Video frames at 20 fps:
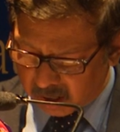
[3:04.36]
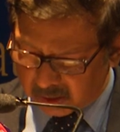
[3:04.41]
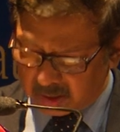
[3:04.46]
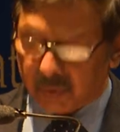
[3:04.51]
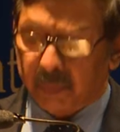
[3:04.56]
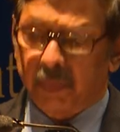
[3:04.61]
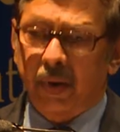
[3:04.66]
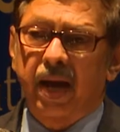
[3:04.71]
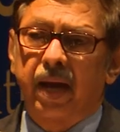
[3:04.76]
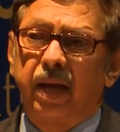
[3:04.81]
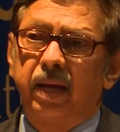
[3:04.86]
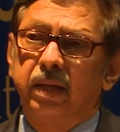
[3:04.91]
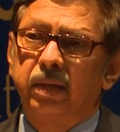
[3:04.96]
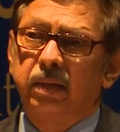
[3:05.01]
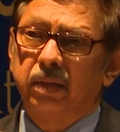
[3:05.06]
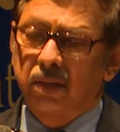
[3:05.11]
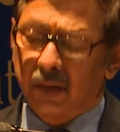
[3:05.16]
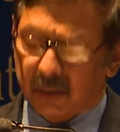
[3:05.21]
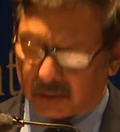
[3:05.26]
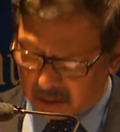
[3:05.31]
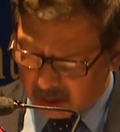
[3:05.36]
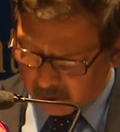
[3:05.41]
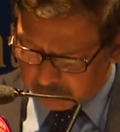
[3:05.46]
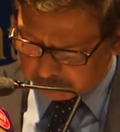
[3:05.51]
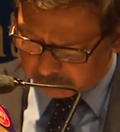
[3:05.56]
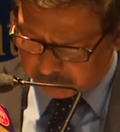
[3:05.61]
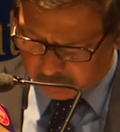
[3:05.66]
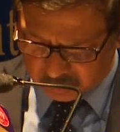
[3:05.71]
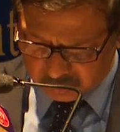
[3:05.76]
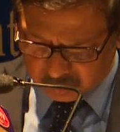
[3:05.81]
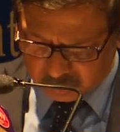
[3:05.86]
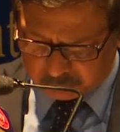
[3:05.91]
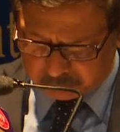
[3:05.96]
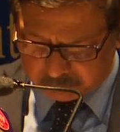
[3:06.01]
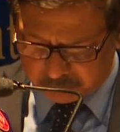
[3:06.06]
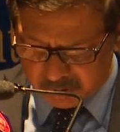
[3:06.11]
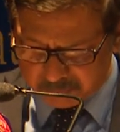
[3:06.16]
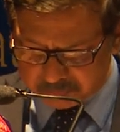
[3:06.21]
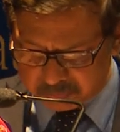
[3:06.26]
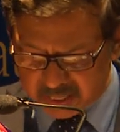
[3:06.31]
occupy the
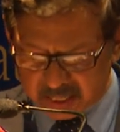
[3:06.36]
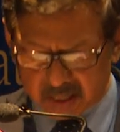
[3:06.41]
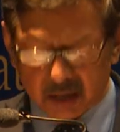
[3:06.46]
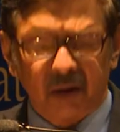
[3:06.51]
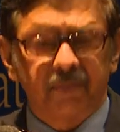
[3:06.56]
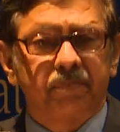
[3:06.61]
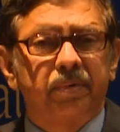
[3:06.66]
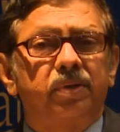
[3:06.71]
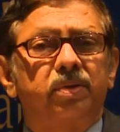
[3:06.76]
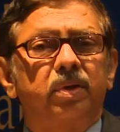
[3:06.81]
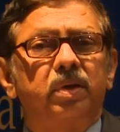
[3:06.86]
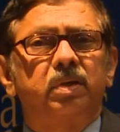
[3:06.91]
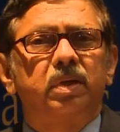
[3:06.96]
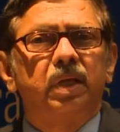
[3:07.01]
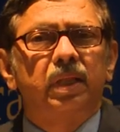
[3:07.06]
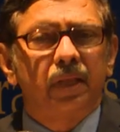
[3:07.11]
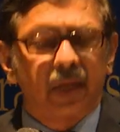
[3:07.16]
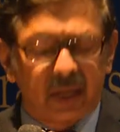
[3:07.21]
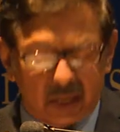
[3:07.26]
topmost public offices in the